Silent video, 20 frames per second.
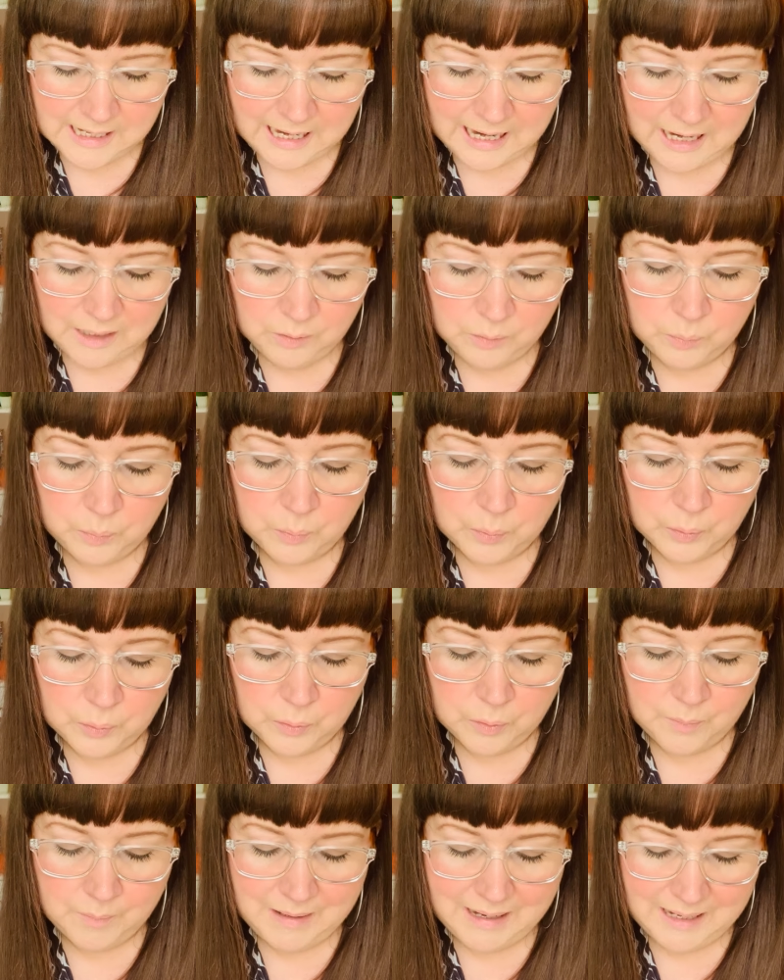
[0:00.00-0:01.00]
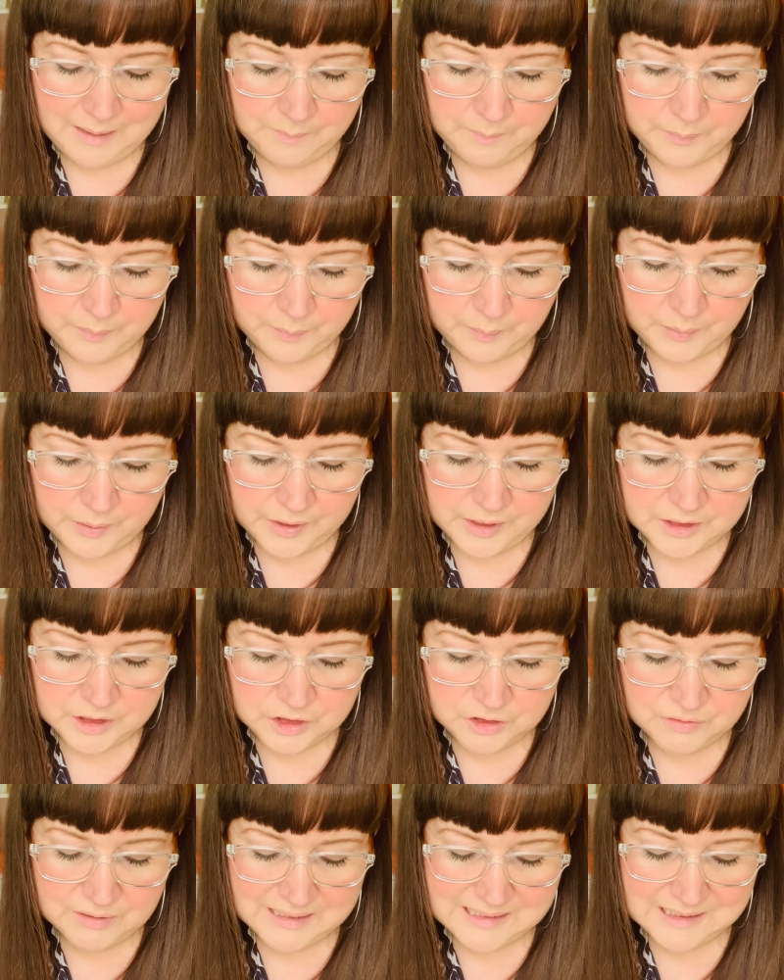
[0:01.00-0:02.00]
and warm amberwood
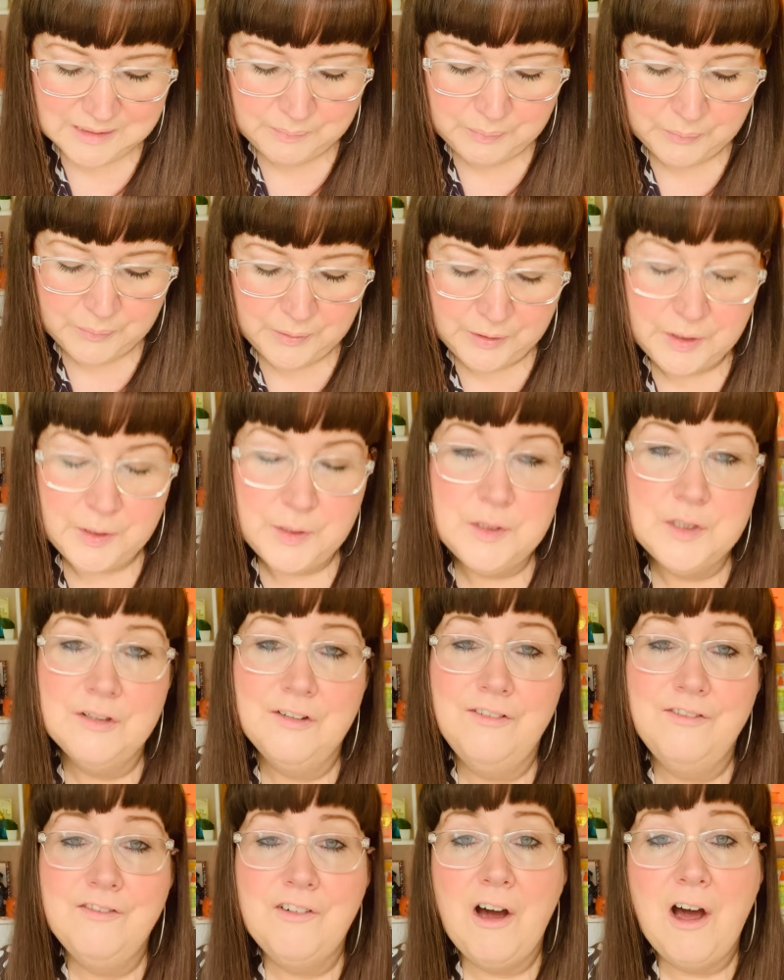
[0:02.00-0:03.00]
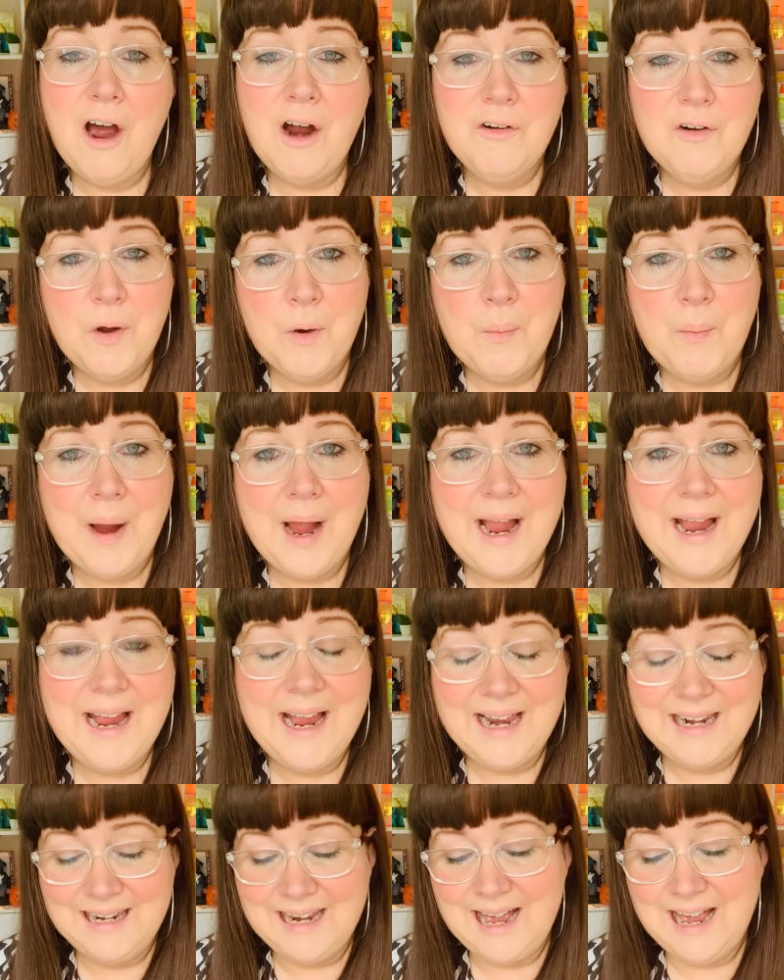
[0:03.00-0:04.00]
transport you to far away
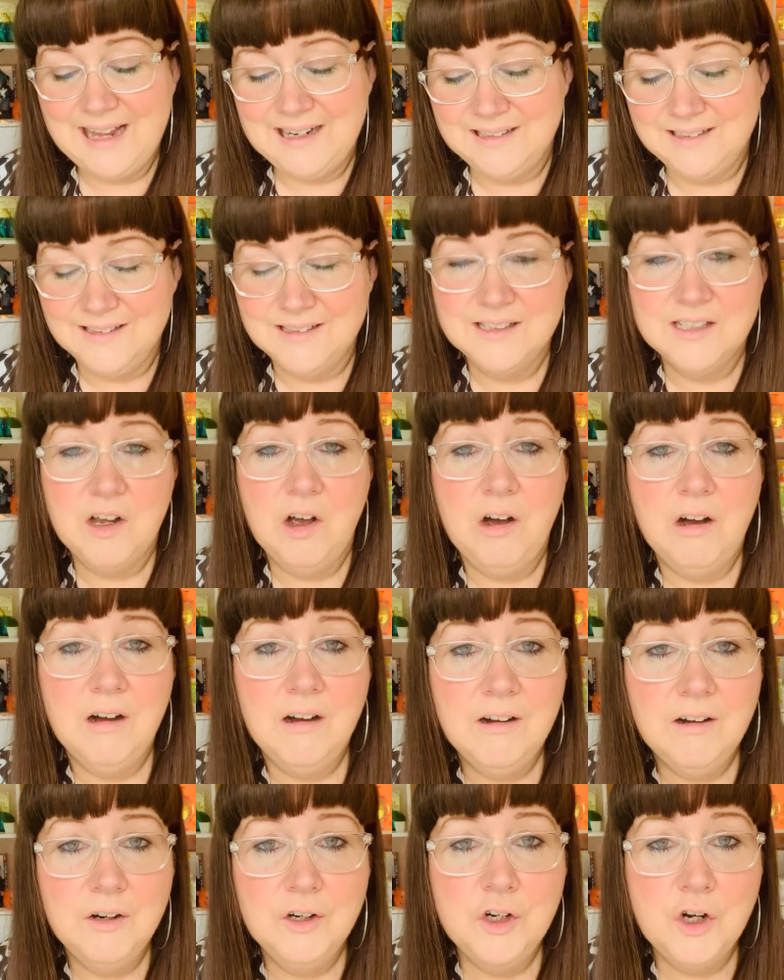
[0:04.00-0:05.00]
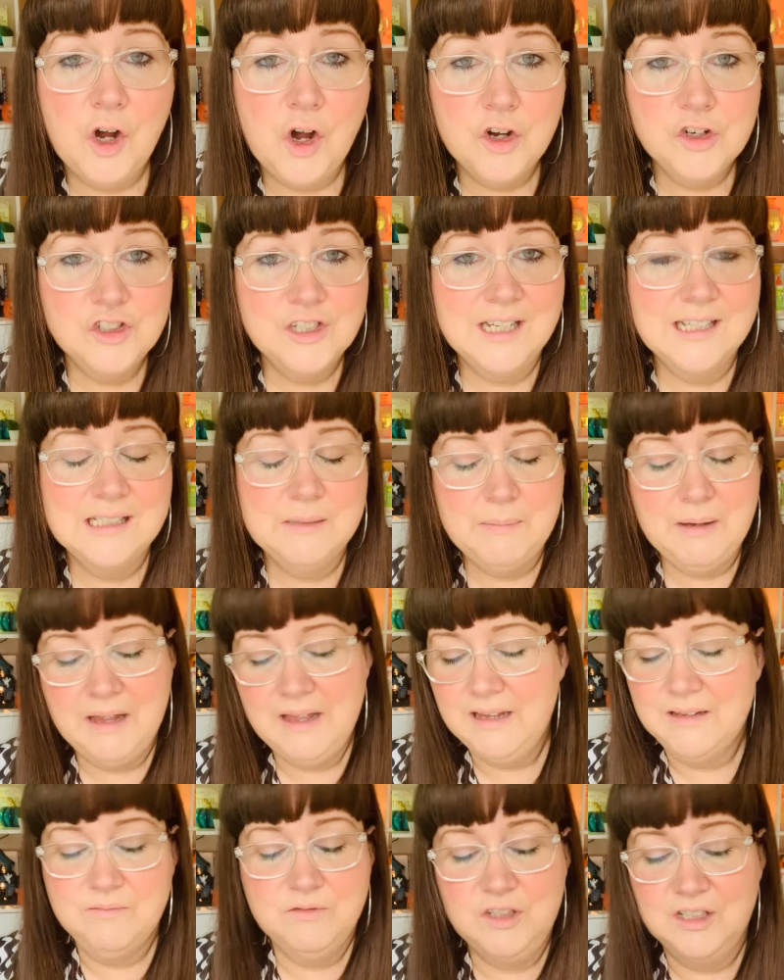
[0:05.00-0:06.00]
lands. Oh gosh,
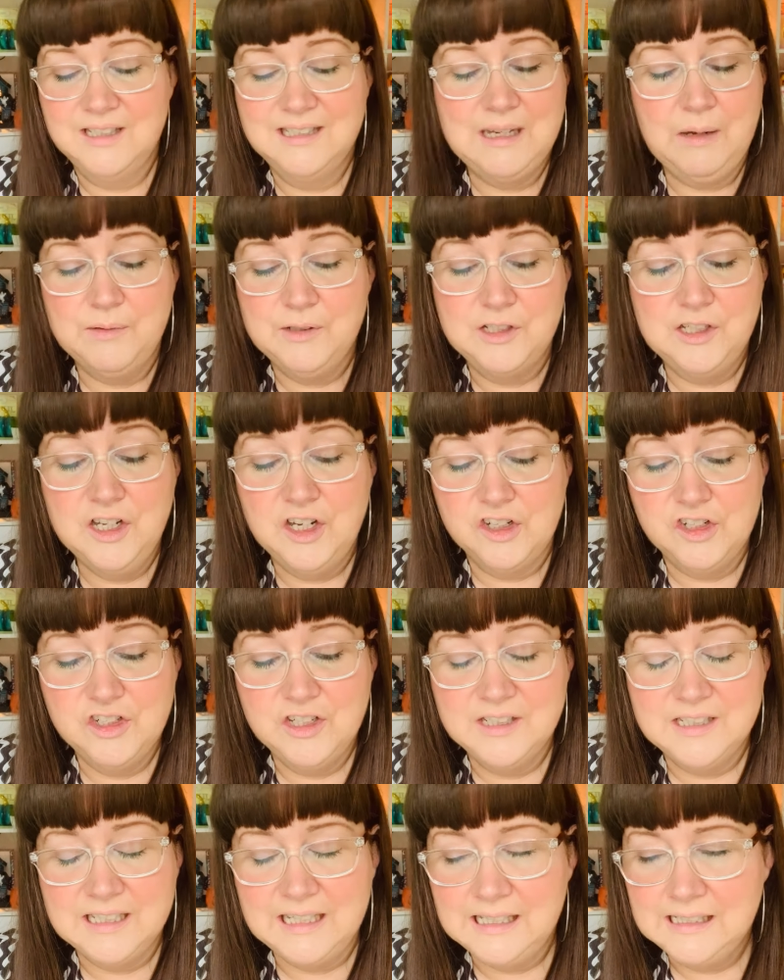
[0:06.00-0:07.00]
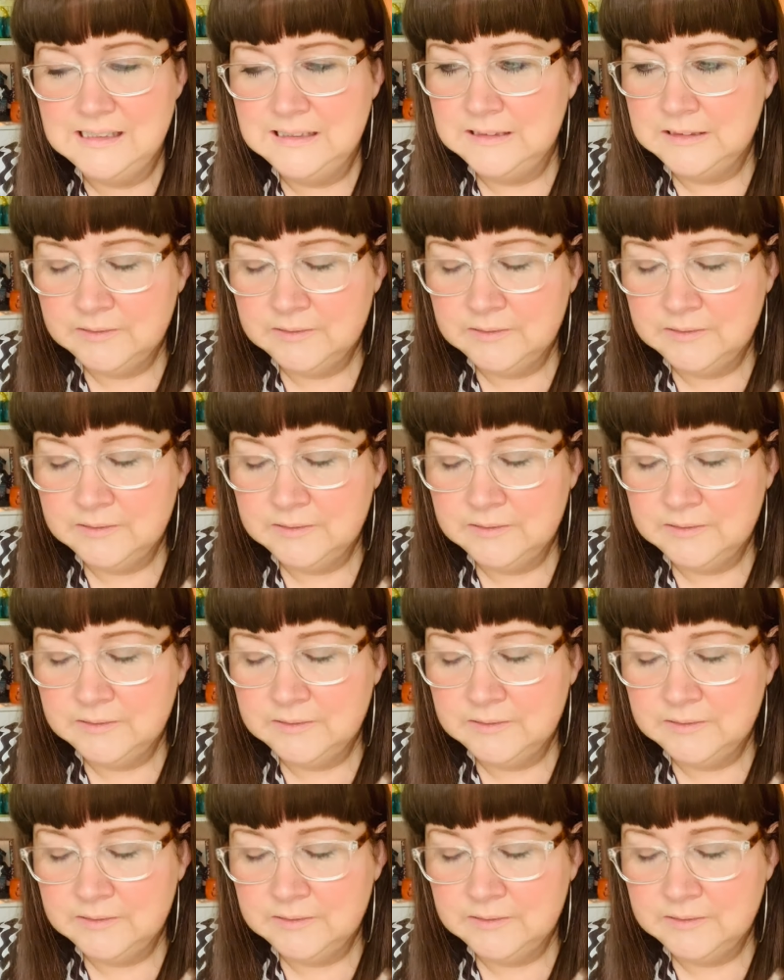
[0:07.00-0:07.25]
that just sounds lush, doesn't it?